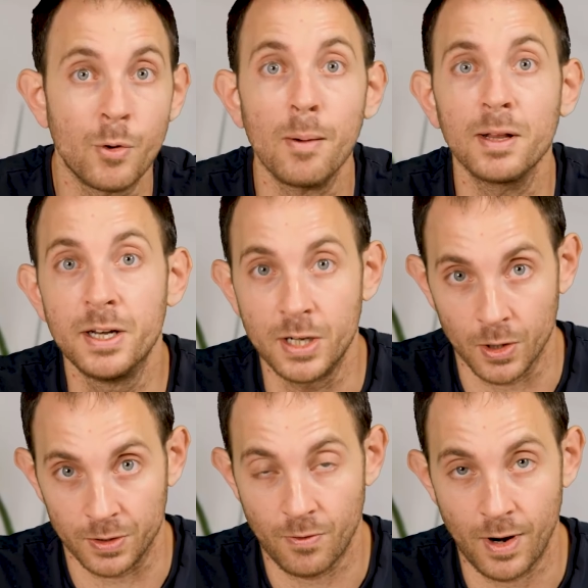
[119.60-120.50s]
Probably
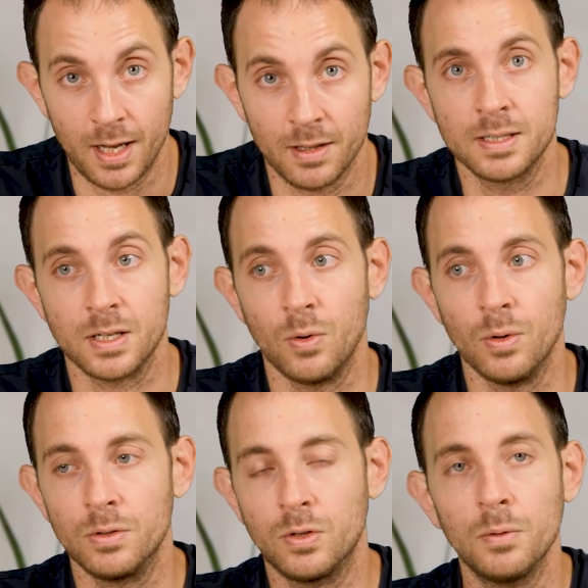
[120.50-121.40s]
not, right? So
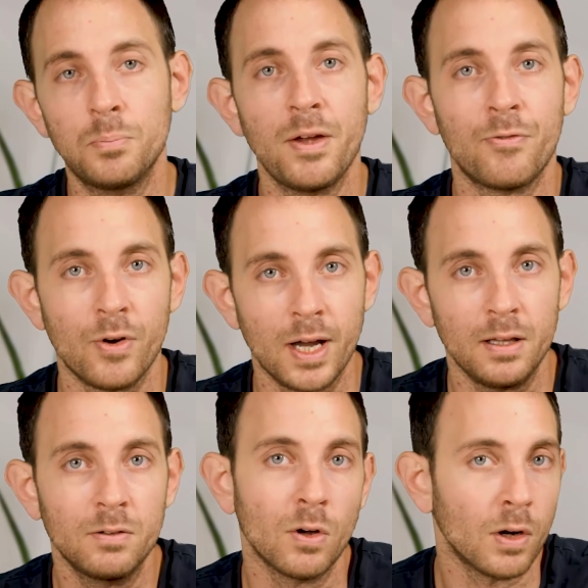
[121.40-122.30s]
don't be
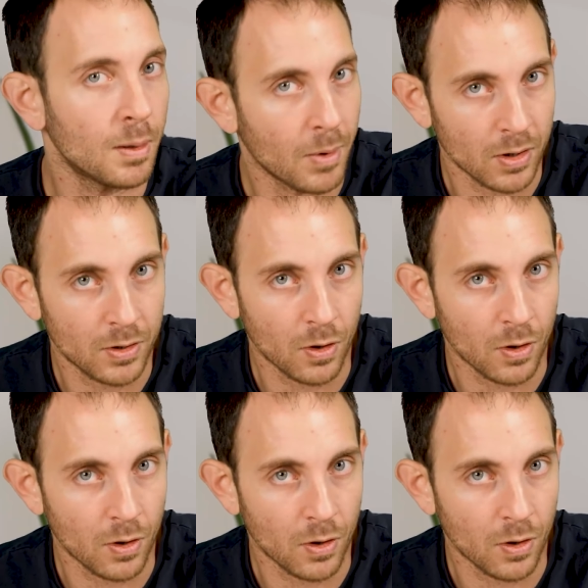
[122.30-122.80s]
afraid talking about